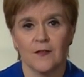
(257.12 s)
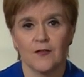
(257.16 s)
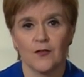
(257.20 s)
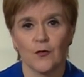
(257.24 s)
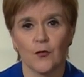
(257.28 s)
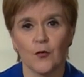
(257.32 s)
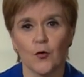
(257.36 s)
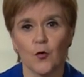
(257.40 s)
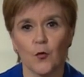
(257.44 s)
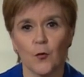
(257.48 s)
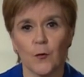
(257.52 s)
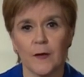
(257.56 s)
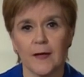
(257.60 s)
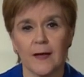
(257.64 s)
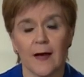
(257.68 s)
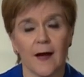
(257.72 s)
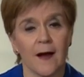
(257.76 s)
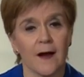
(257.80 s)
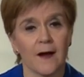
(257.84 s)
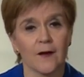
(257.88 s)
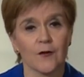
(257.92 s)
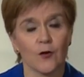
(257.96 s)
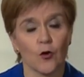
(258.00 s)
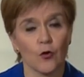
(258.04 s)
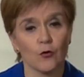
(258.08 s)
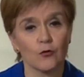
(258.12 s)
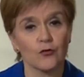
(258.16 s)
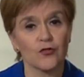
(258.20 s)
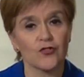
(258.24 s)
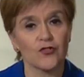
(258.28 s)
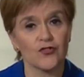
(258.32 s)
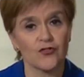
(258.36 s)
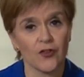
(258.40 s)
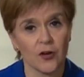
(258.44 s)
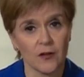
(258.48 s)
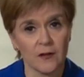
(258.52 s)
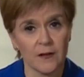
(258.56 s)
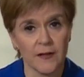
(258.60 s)
So though we are all
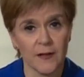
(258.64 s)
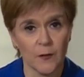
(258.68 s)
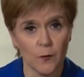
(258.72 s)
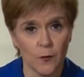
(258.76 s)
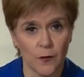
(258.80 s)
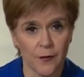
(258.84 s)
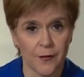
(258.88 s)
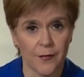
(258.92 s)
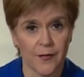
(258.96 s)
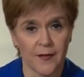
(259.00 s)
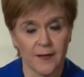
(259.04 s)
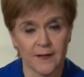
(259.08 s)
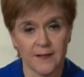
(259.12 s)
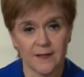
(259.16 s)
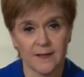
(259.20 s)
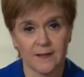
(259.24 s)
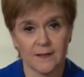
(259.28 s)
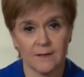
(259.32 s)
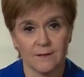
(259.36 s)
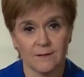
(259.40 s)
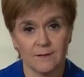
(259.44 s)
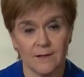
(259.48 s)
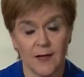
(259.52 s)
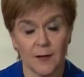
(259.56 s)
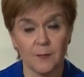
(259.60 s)
struggling with this,